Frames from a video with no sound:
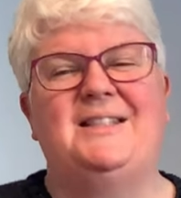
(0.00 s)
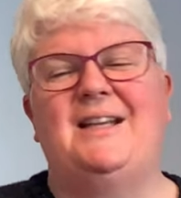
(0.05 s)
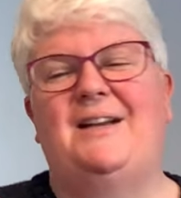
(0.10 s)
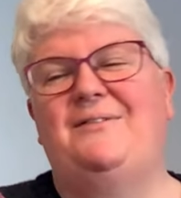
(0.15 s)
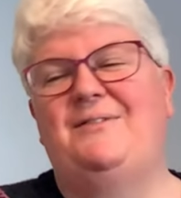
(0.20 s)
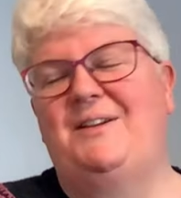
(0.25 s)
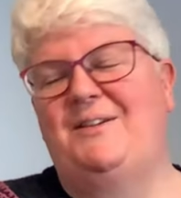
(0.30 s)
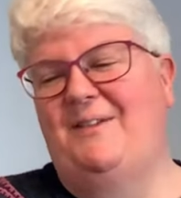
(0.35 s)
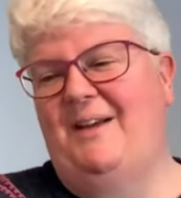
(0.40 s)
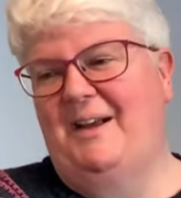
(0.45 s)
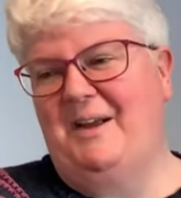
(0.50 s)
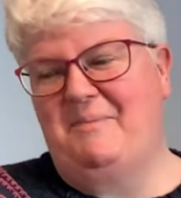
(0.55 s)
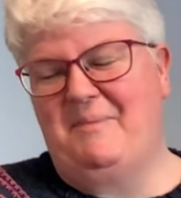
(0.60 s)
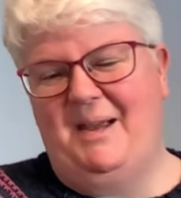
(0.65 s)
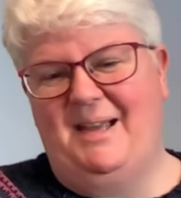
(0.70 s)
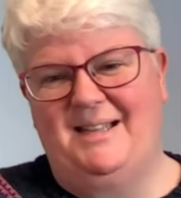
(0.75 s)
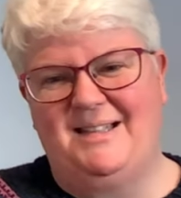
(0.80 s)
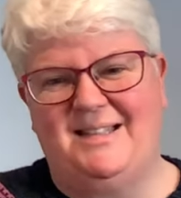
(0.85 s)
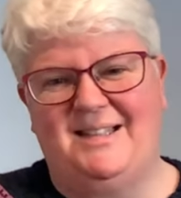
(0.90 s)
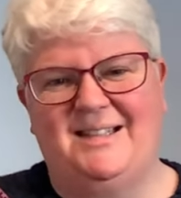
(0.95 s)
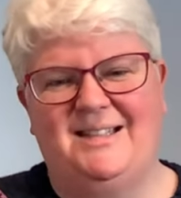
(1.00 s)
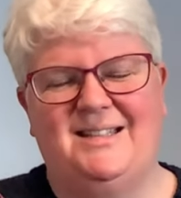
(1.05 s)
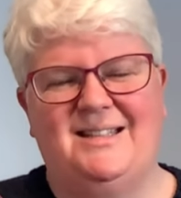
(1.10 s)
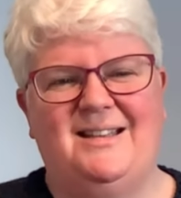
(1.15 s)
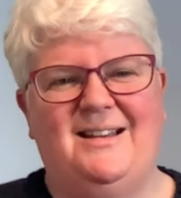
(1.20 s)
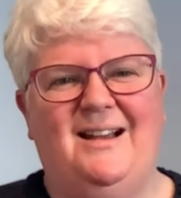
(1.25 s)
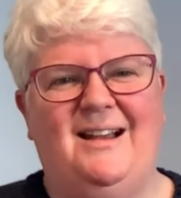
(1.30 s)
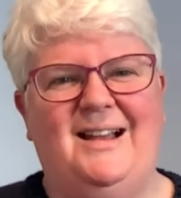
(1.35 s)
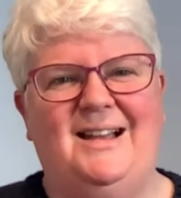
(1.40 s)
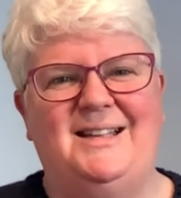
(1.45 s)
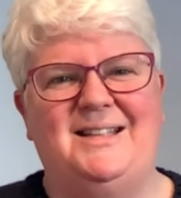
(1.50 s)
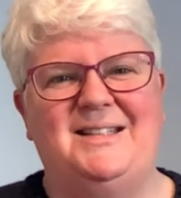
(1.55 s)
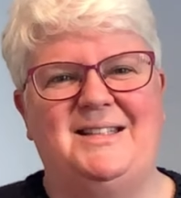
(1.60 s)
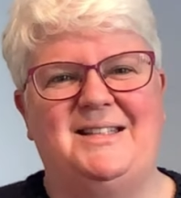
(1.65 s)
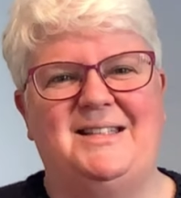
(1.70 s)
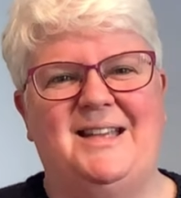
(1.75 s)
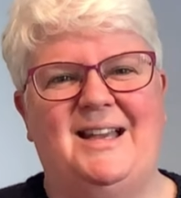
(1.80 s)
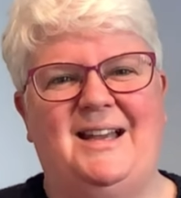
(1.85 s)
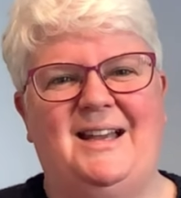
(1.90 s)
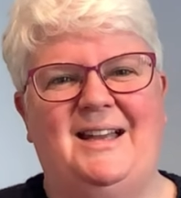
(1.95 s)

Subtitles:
definitely recommend it, and